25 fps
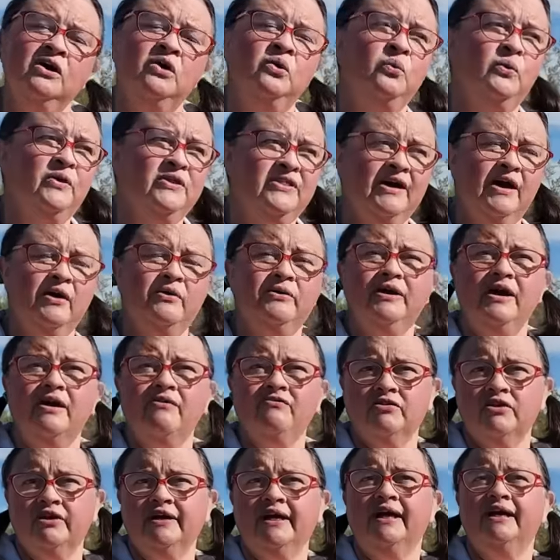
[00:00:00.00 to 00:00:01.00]
without
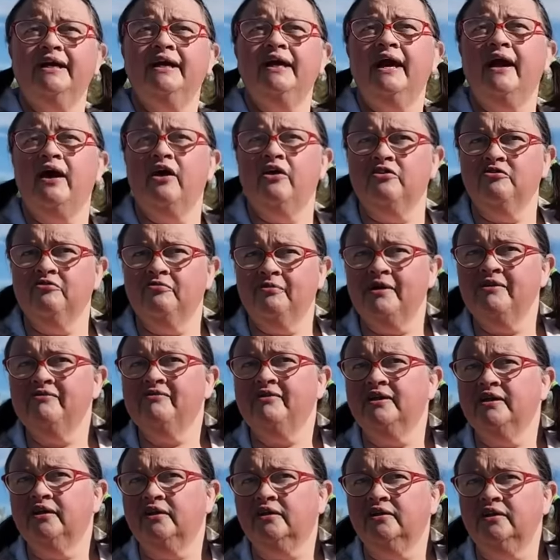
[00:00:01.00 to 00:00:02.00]
ever getting out of my
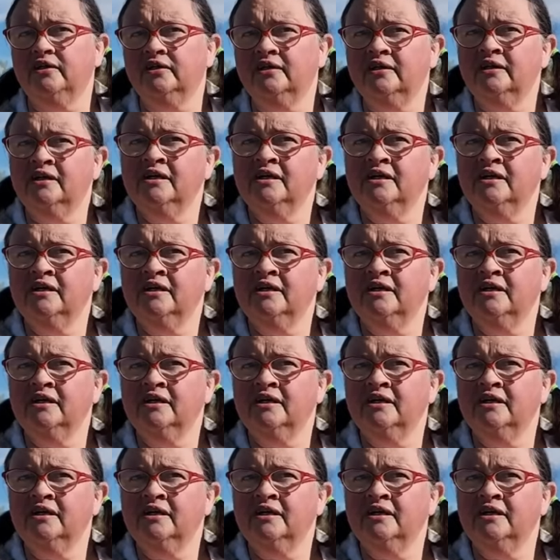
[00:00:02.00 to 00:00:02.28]
vehicle.